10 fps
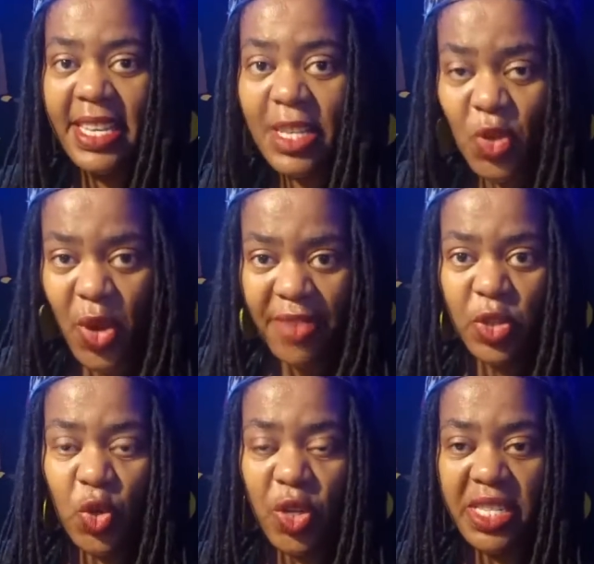You have a
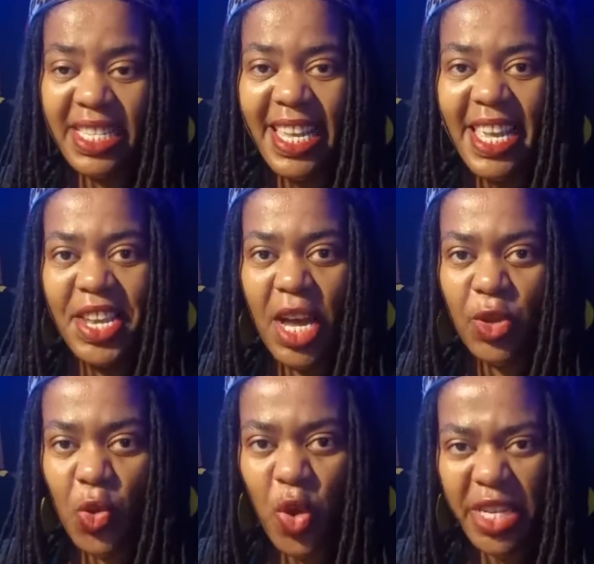choice. Now
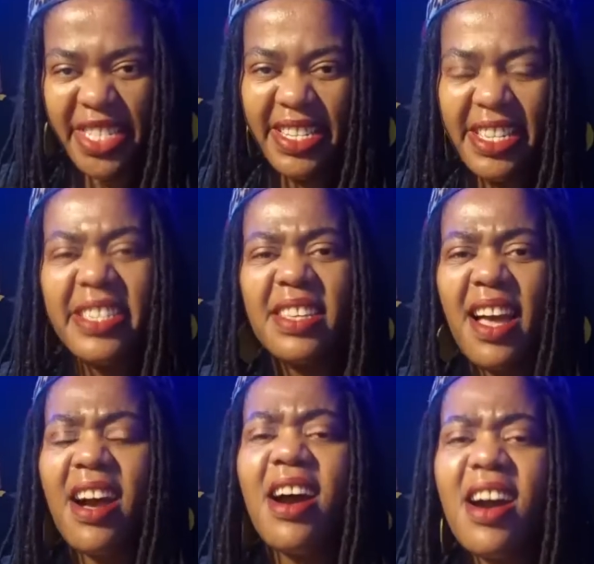the question is,
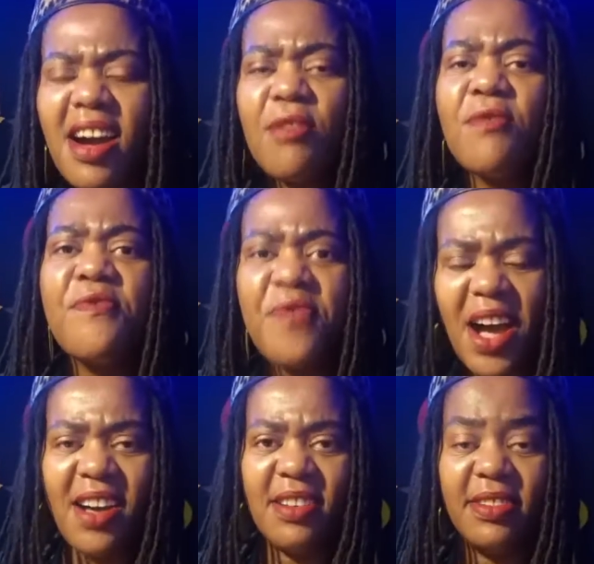how far
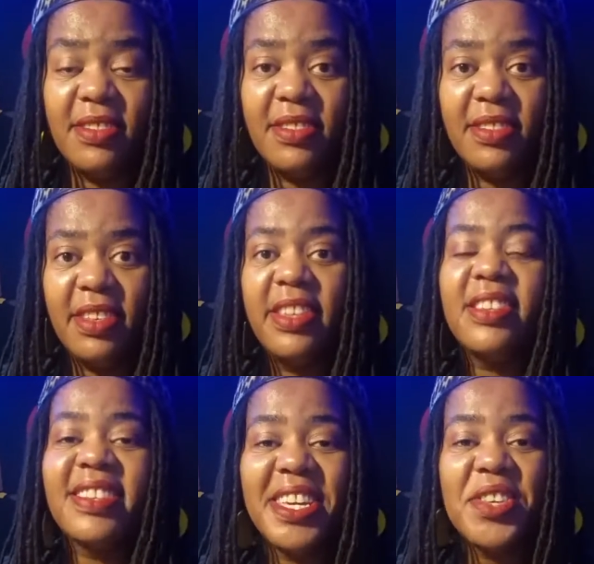
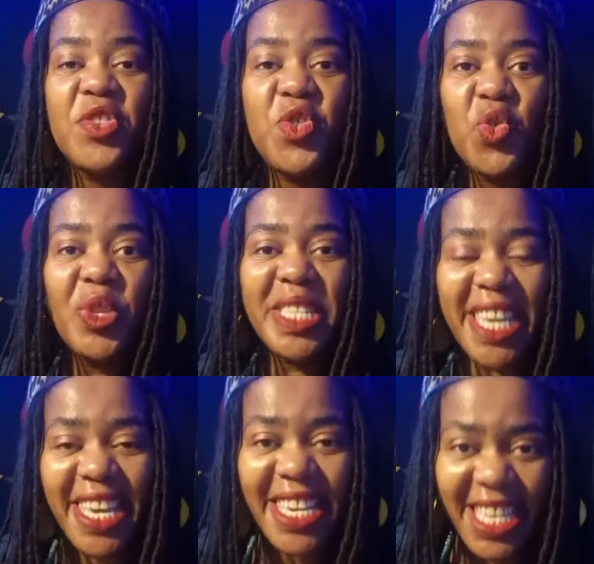can you
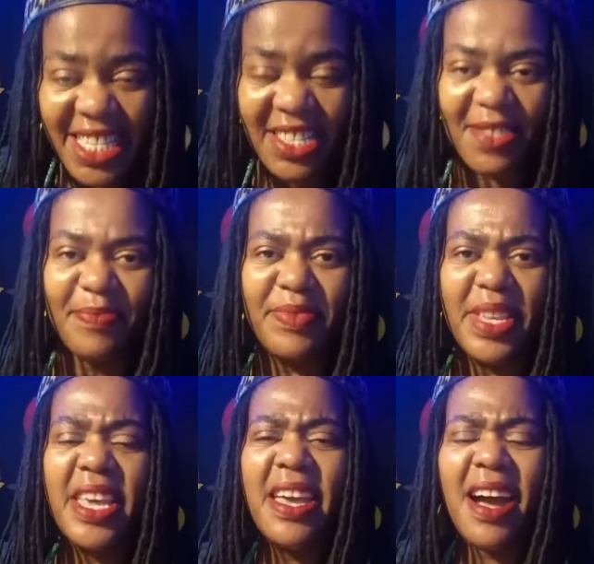take it?
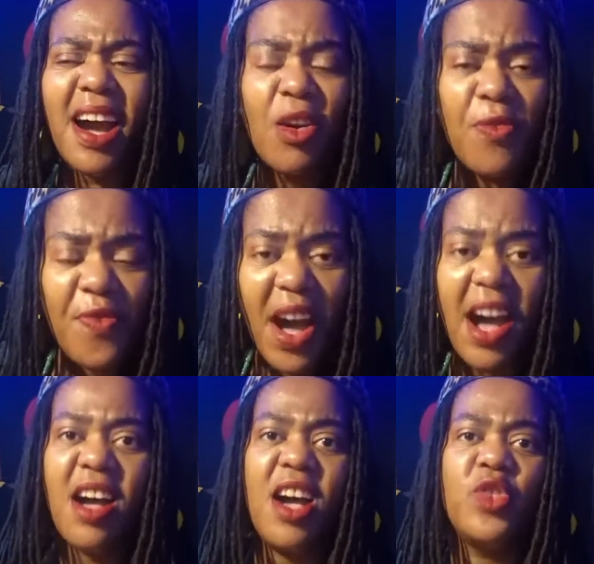How
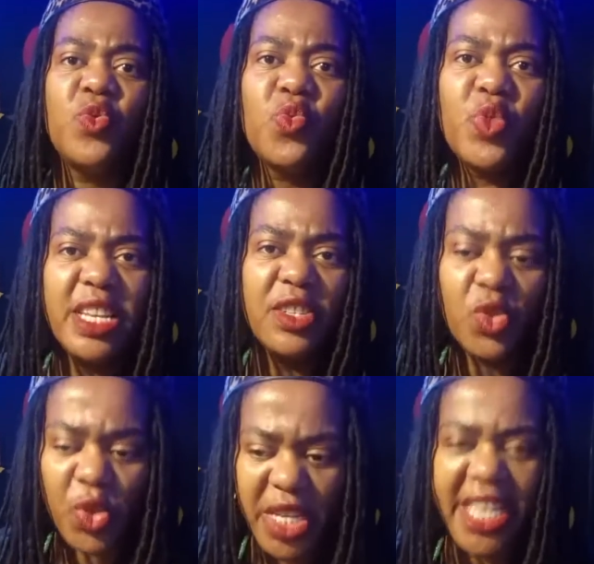far are you willing to
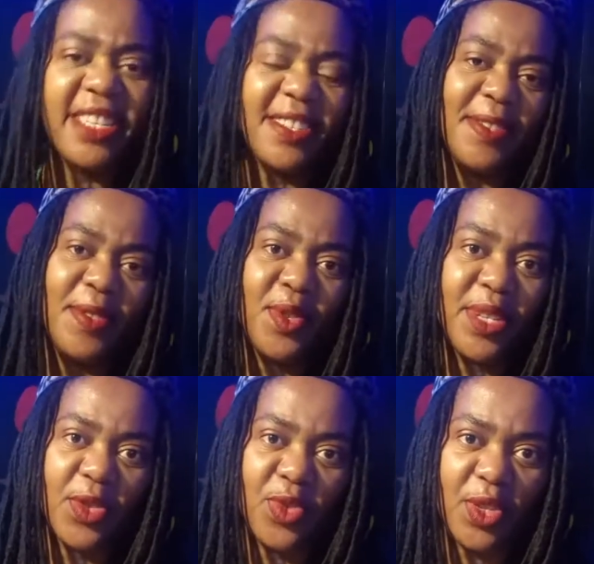take it to
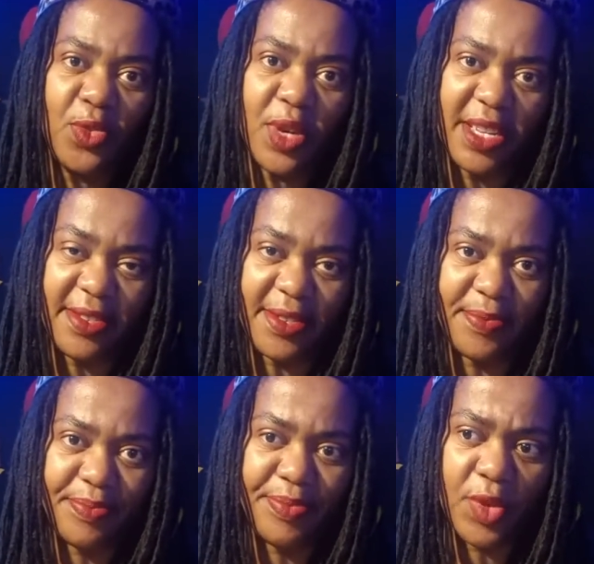get what you want,
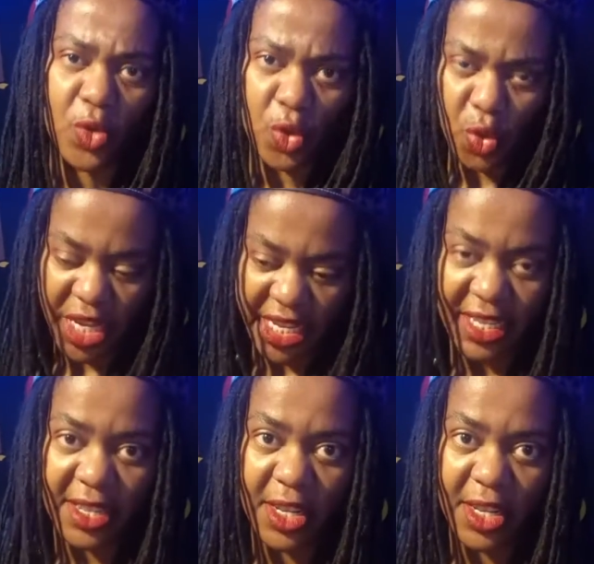or to get